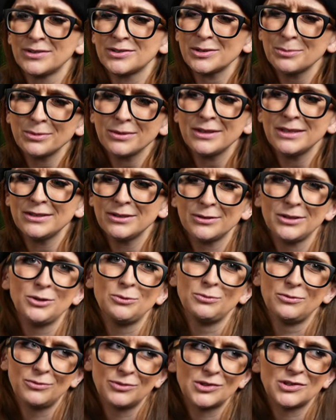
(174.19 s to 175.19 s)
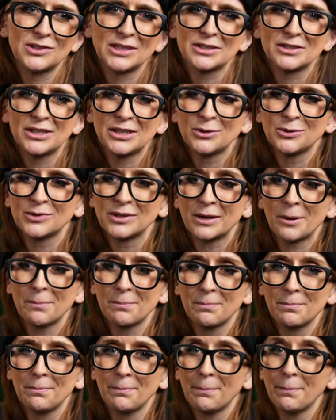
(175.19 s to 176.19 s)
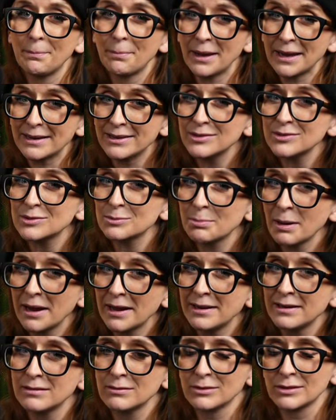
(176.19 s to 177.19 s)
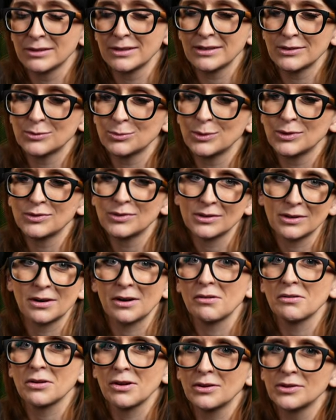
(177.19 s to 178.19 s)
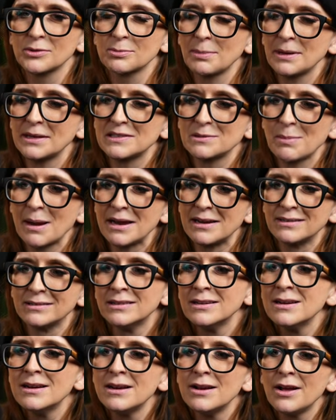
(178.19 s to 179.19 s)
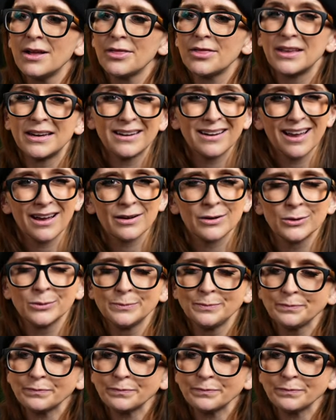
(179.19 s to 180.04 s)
Typically, you stick to using a base paint, or at least what Citadel calls base paint, thinned out.